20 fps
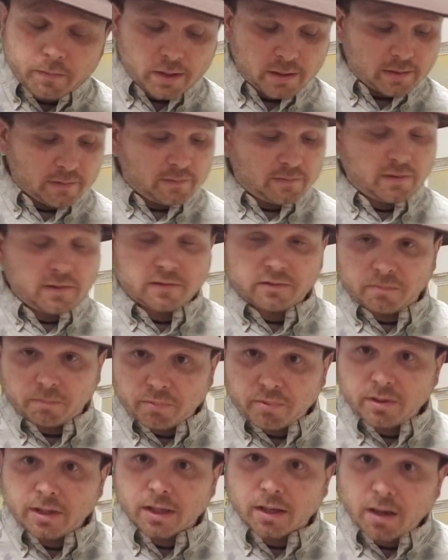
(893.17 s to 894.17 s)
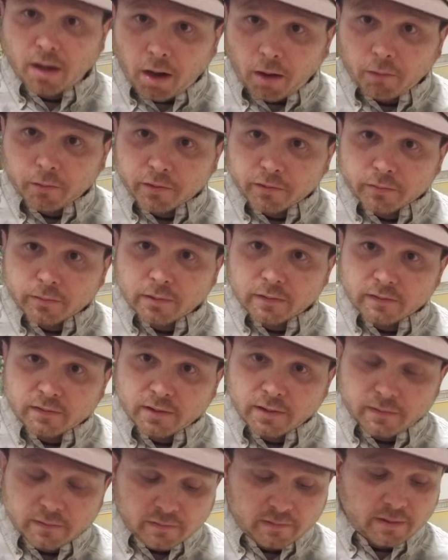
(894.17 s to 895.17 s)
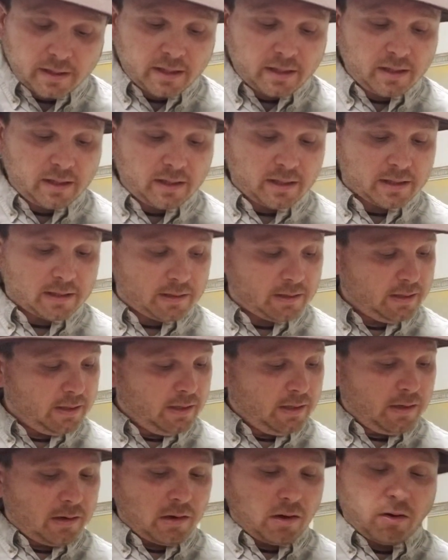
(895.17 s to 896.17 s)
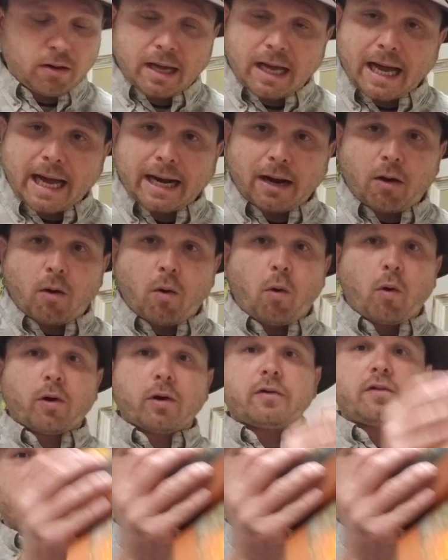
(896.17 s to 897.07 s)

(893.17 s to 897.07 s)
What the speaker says: You can see some pretty colors when the sun's setting and all kind of orange